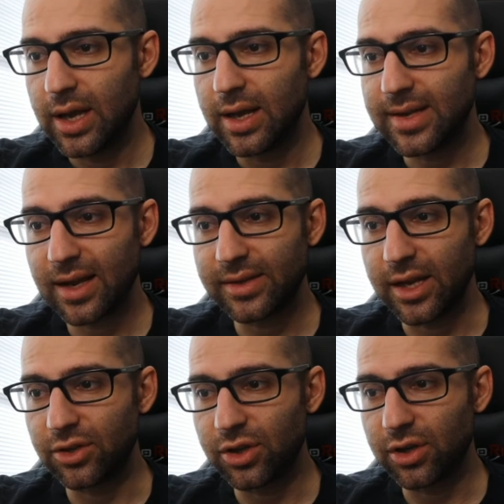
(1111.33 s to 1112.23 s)
Dax
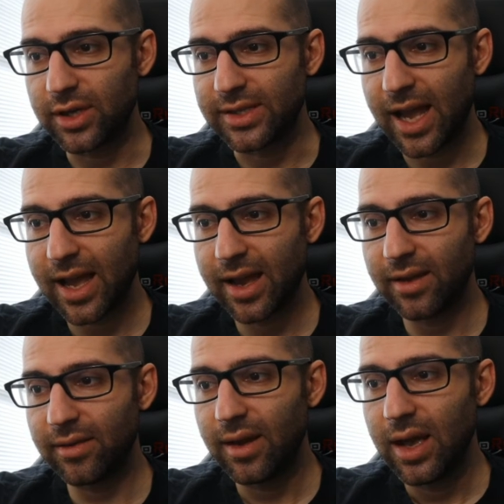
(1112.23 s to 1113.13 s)
injured his
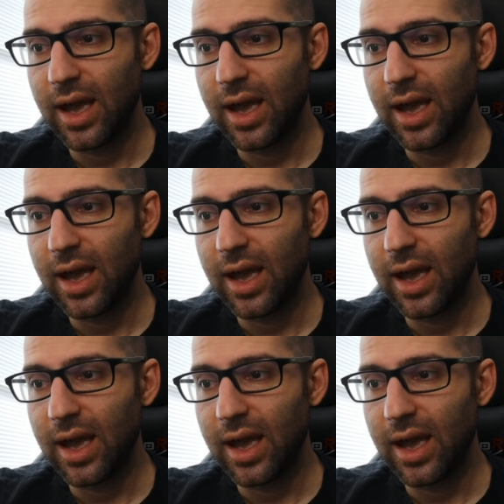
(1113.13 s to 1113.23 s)
hand,